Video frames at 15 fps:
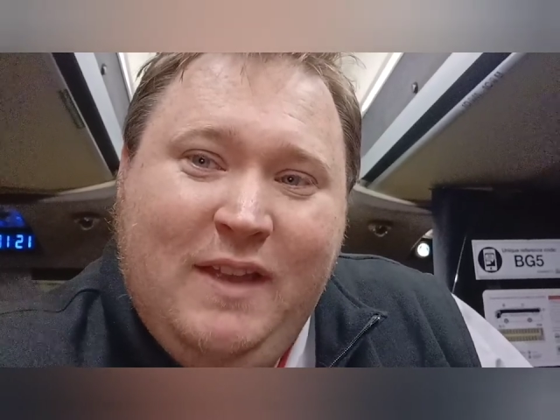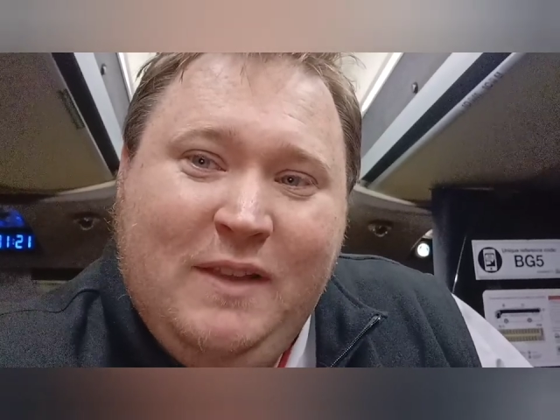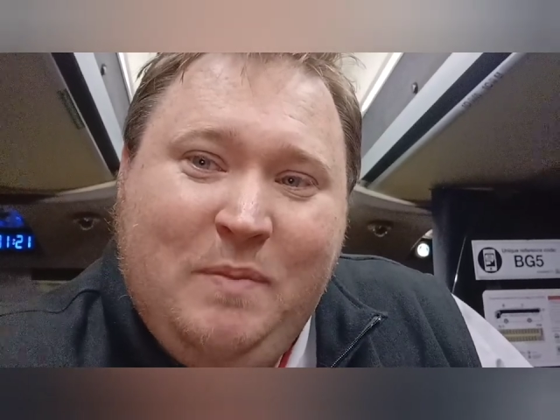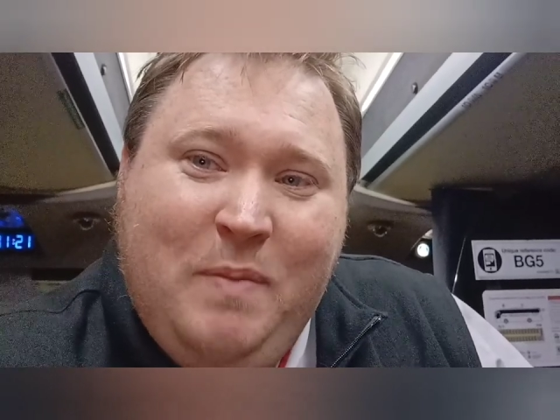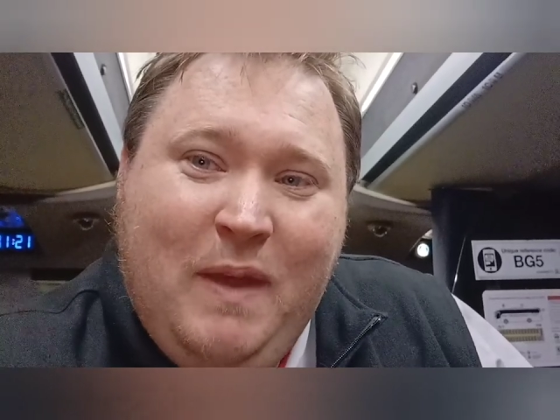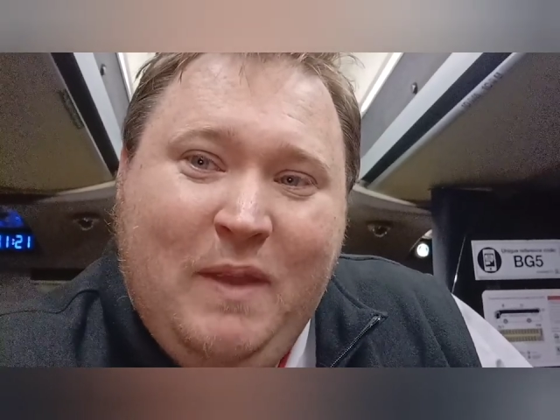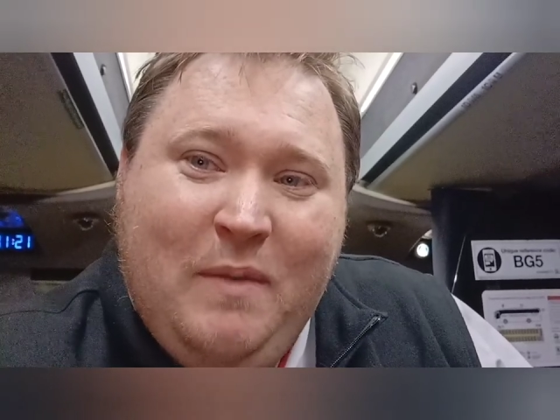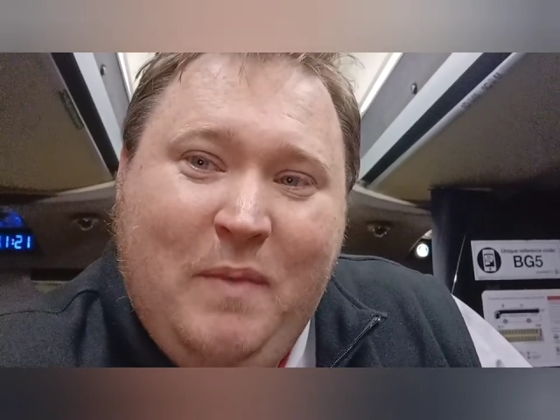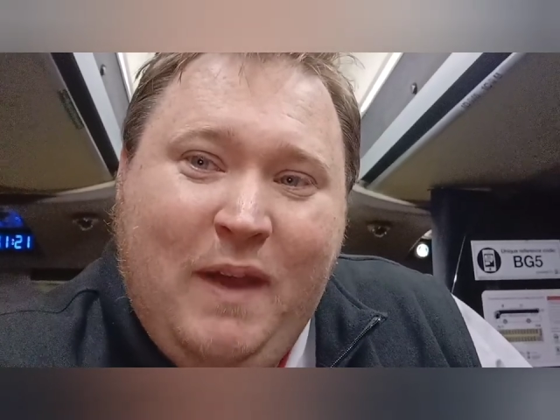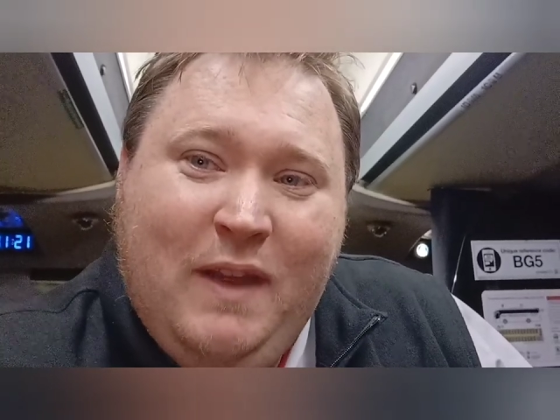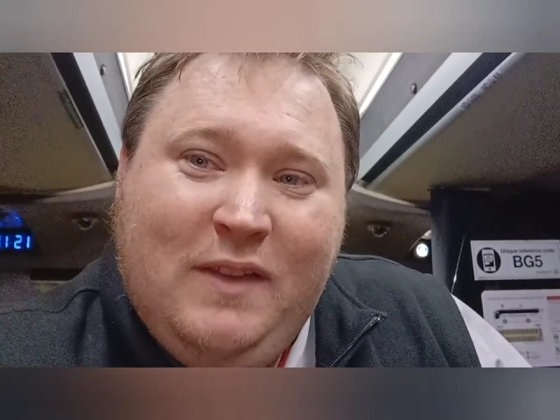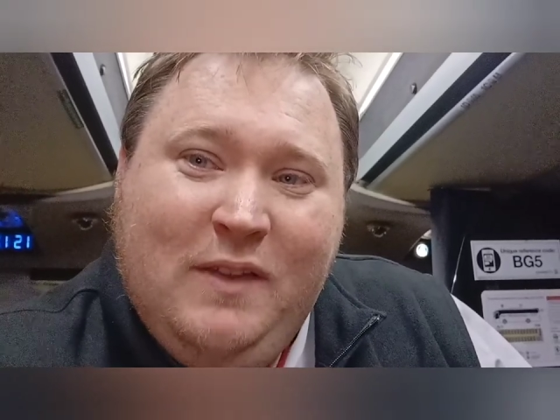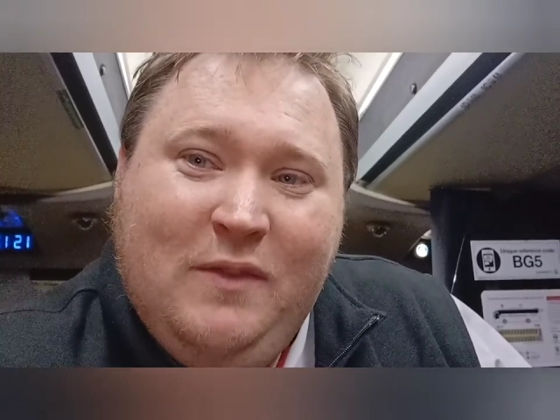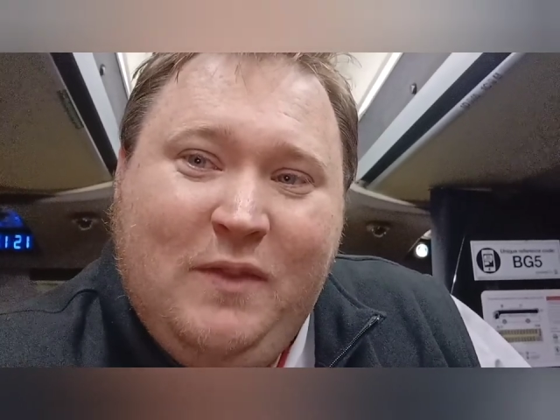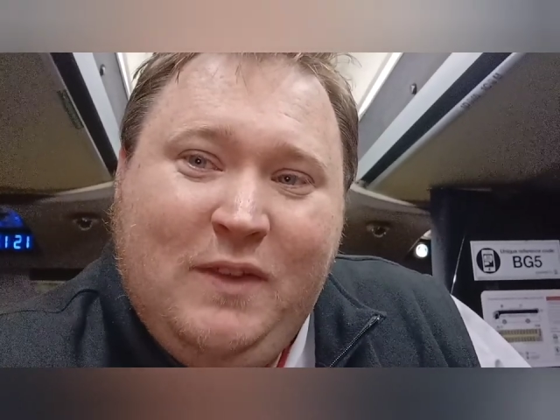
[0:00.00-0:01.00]
Let's pack the
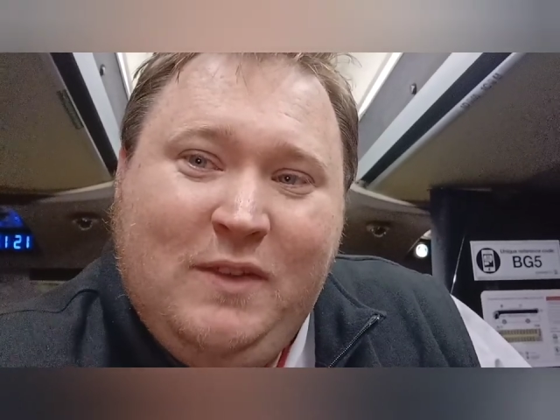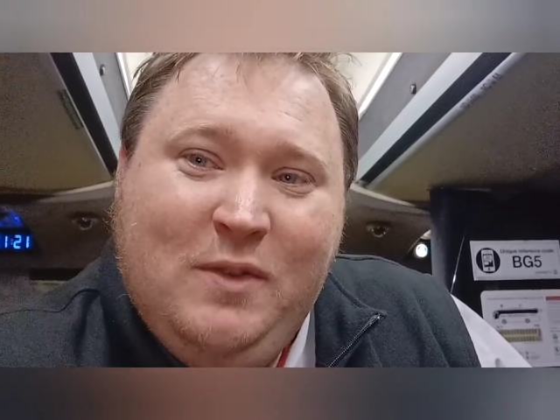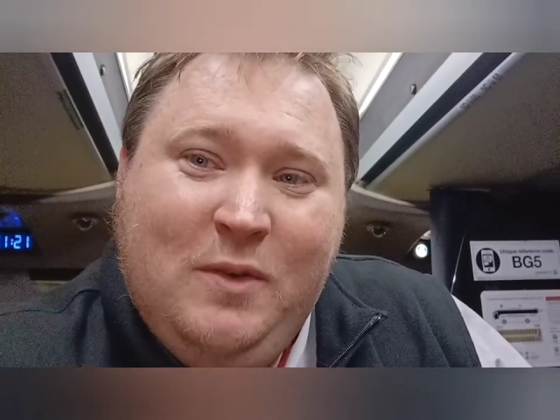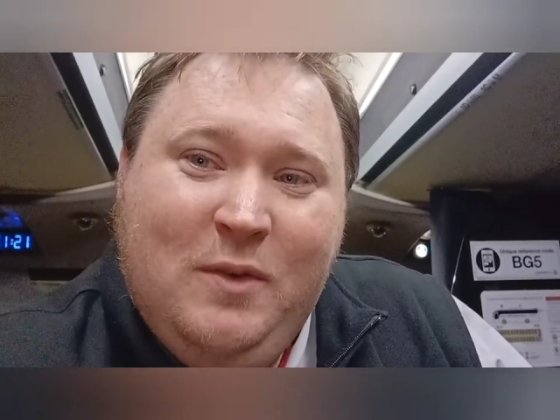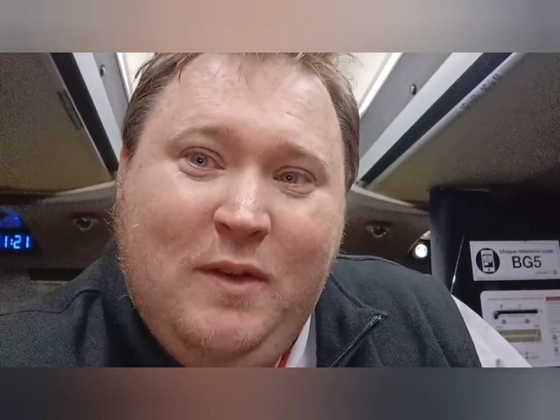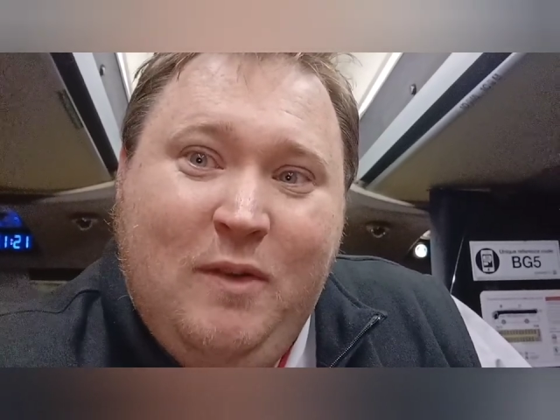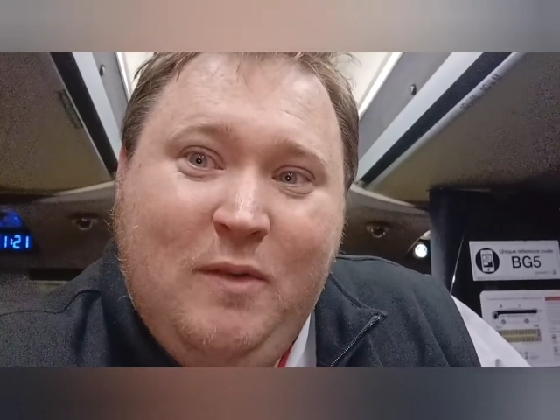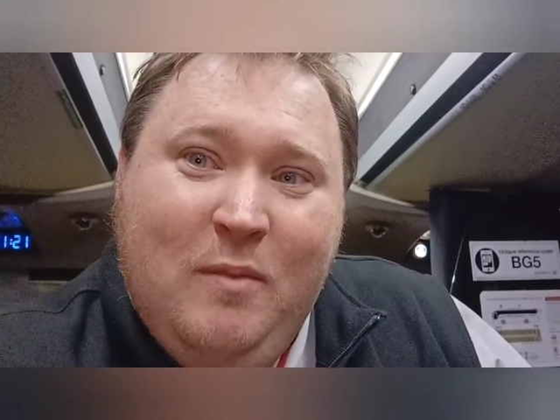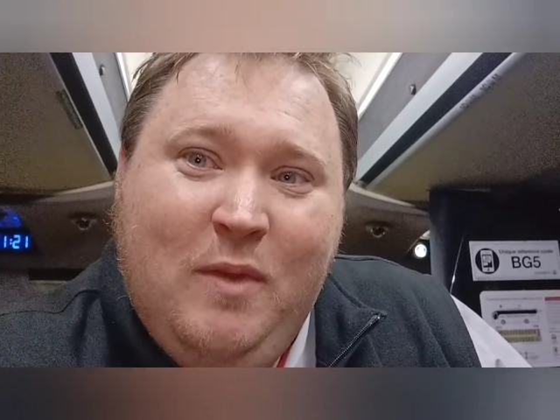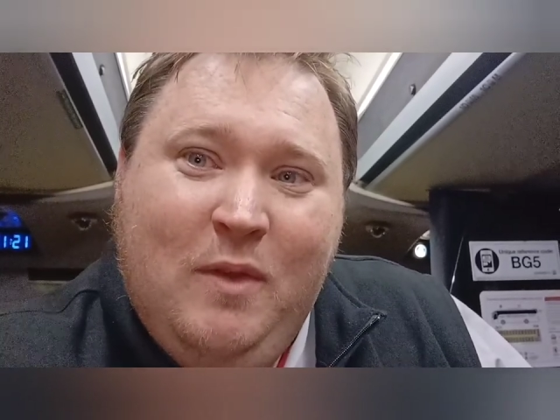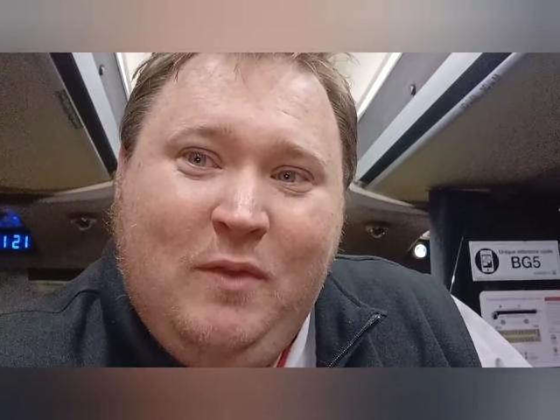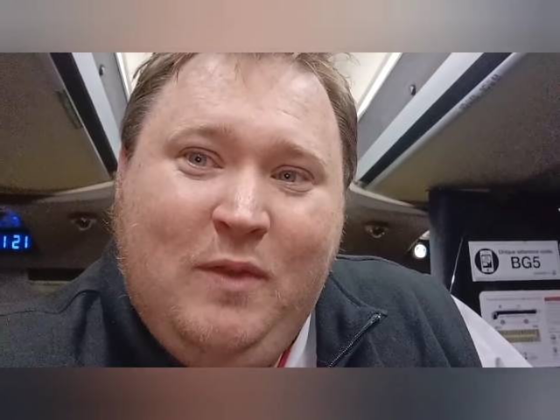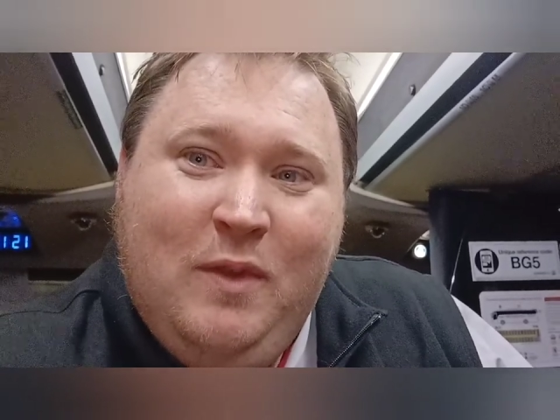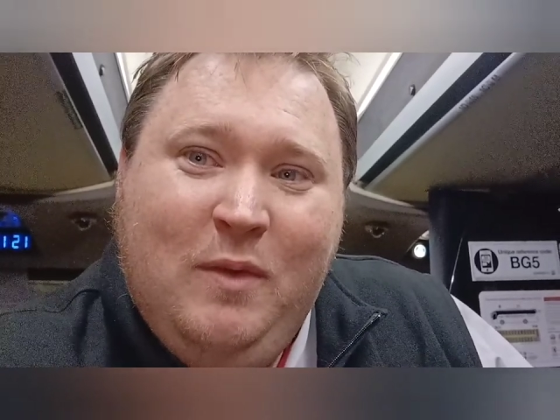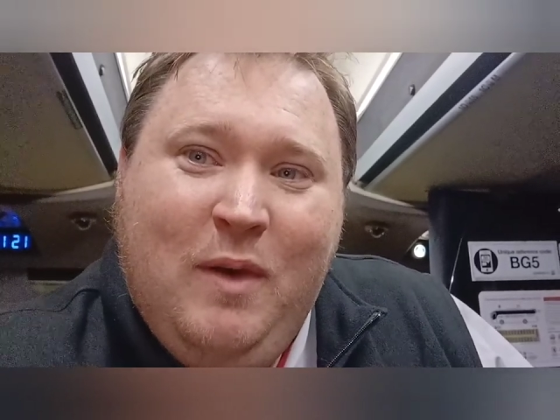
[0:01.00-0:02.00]
bags at Victoria and
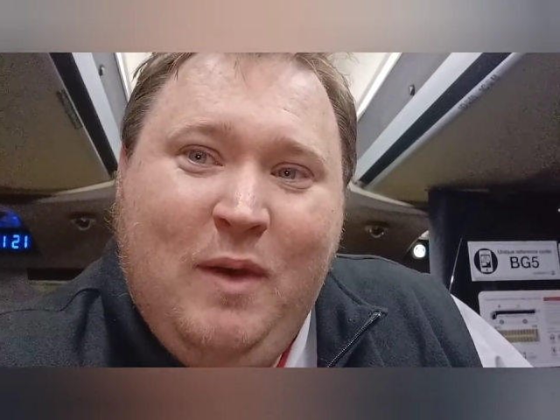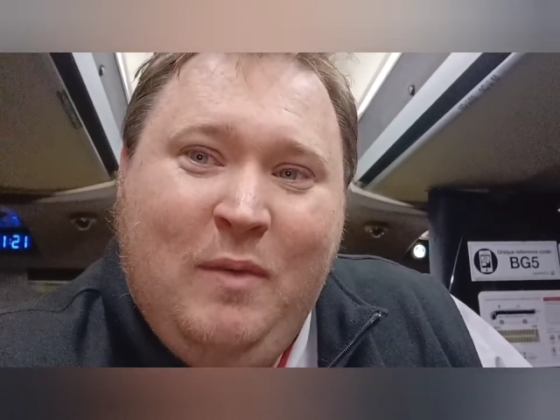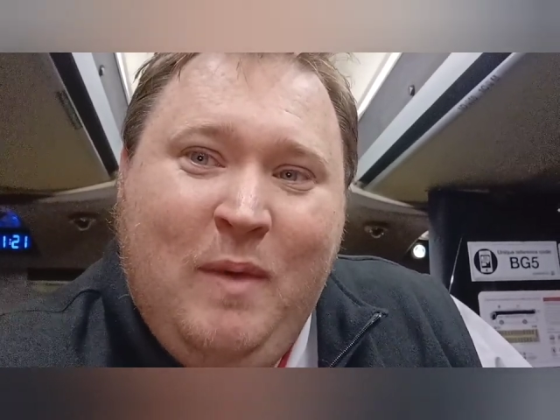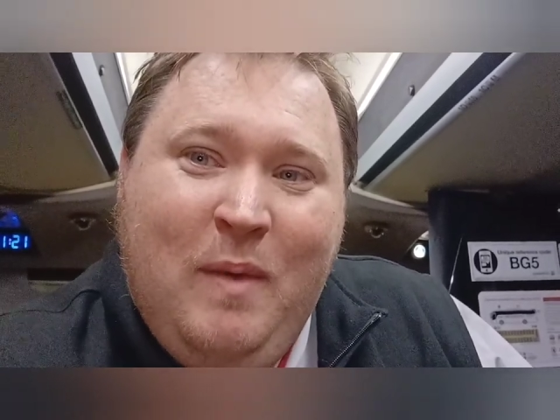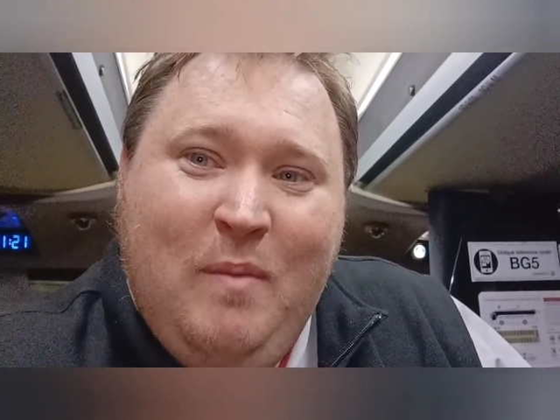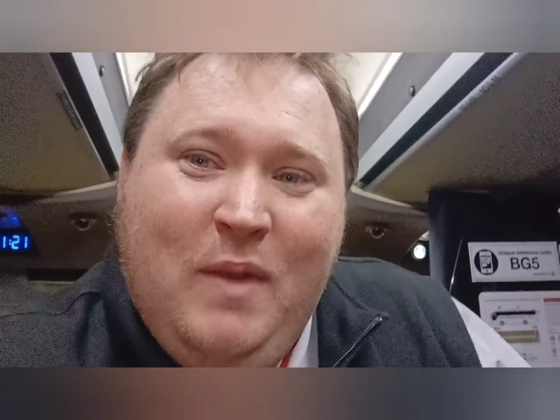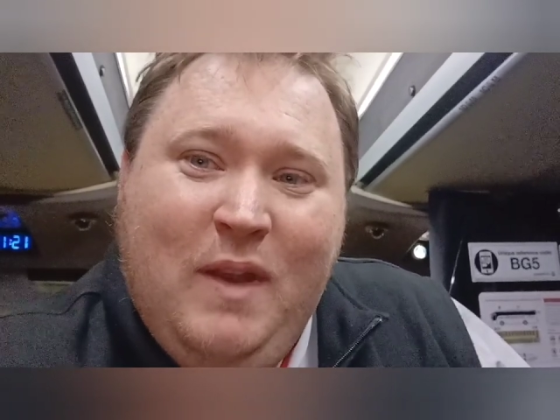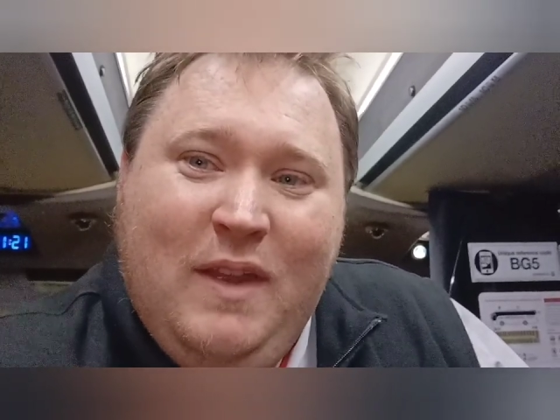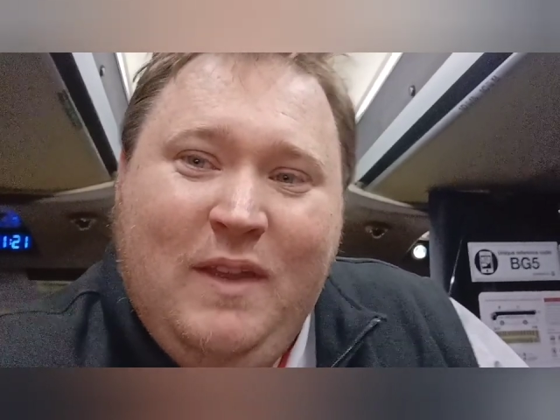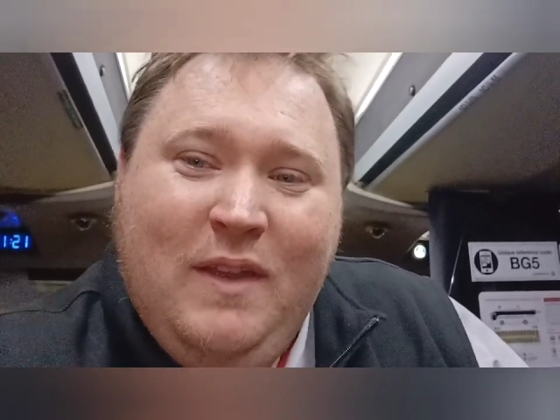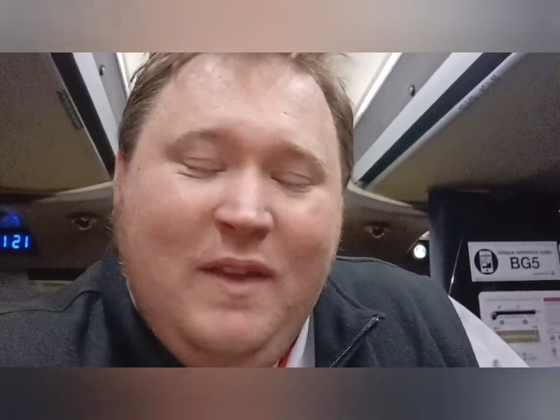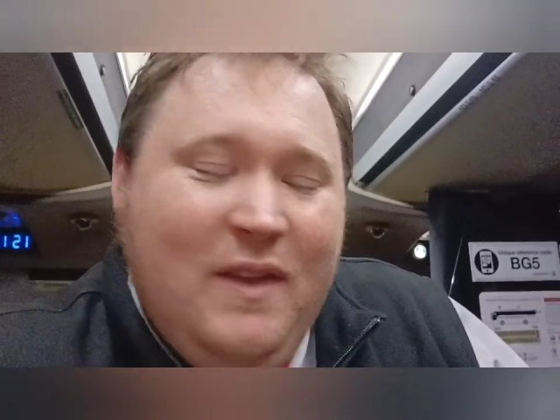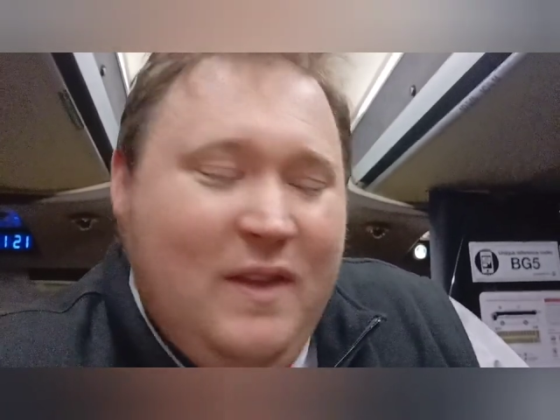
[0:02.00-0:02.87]
move to Wembley.